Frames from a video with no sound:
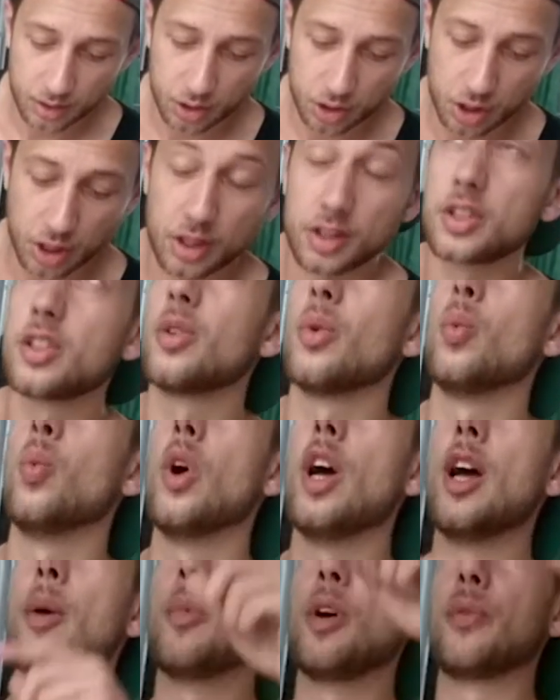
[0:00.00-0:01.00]
just
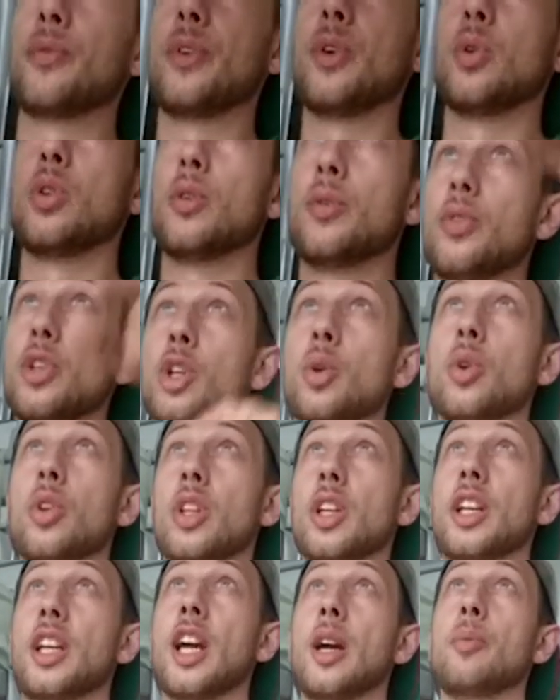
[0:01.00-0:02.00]
where my field of view
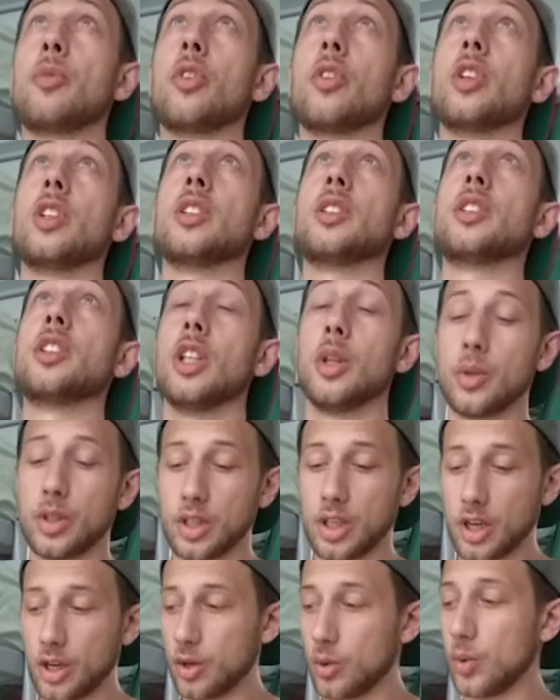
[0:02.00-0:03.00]
on the camera is, so
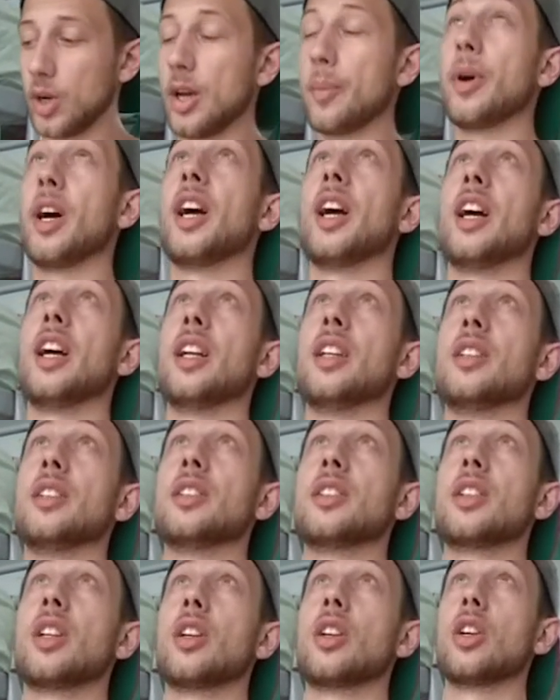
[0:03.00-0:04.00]
I know where my
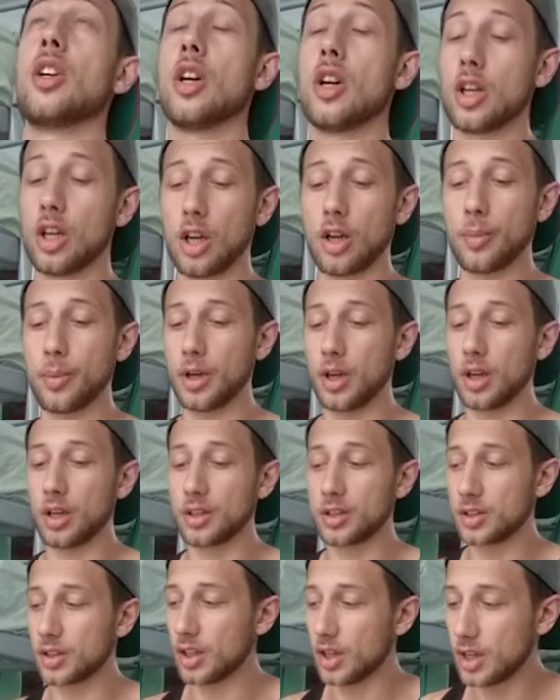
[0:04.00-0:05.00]
hands can't go
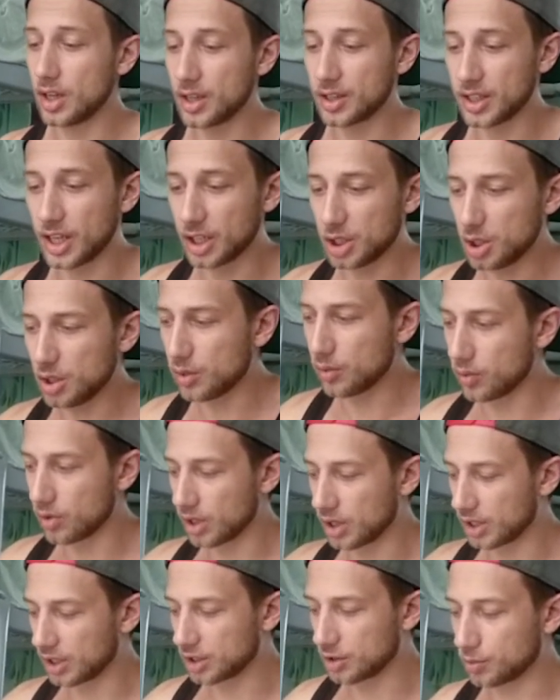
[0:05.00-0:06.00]
past. It's actually a
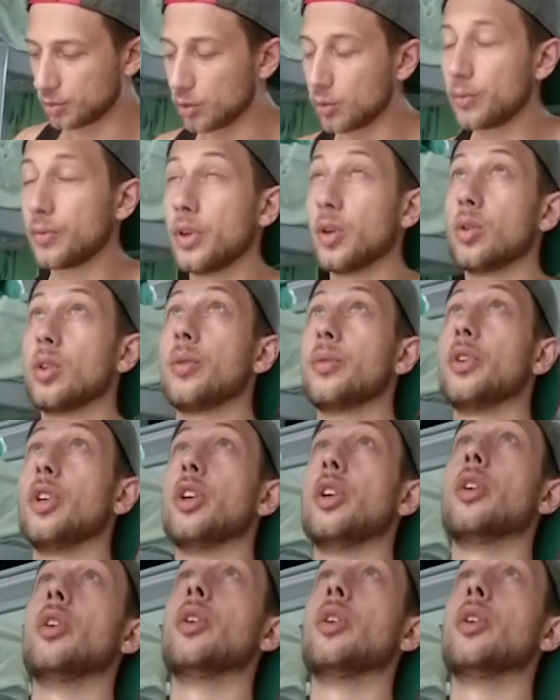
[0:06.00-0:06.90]
really small field of view.